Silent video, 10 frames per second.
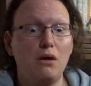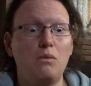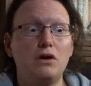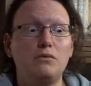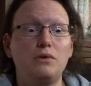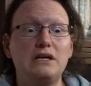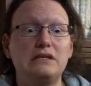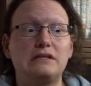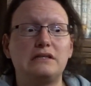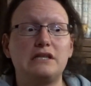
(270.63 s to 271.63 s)
Would we
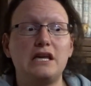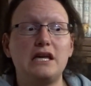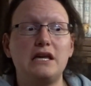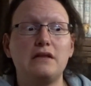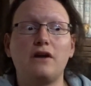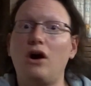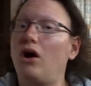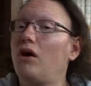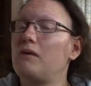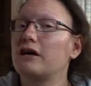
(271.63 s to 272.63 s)
see the
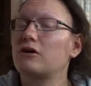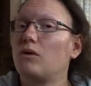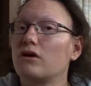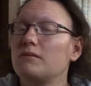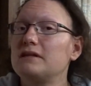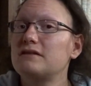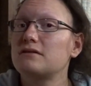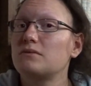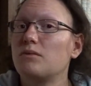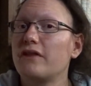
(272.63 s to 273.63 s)
Hallmark
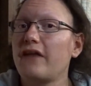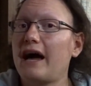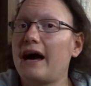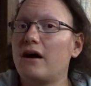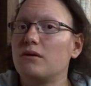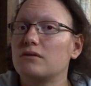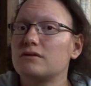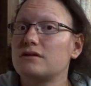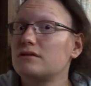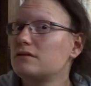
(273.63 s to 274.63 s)
ornaments
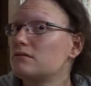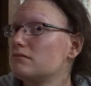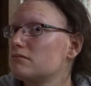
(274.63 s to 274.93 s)
without